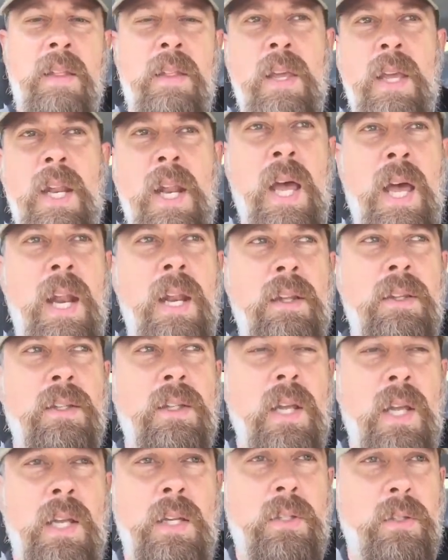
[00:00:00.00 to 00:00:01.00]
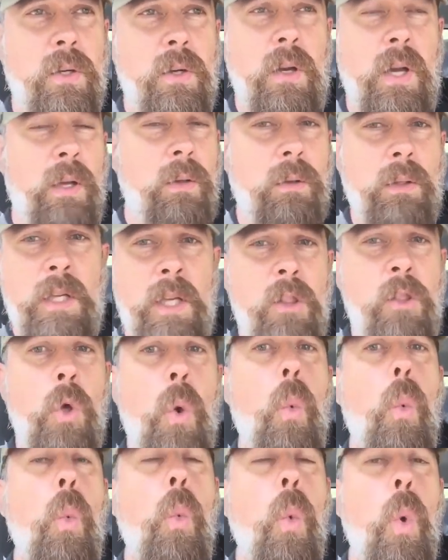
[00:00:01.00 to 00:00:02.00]
in the United States, well, in the
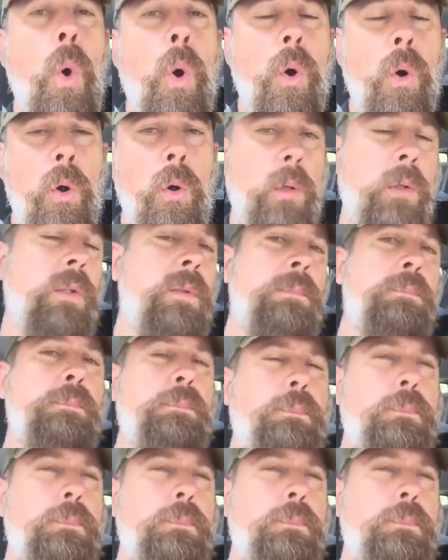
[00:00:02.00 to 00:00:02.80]
world,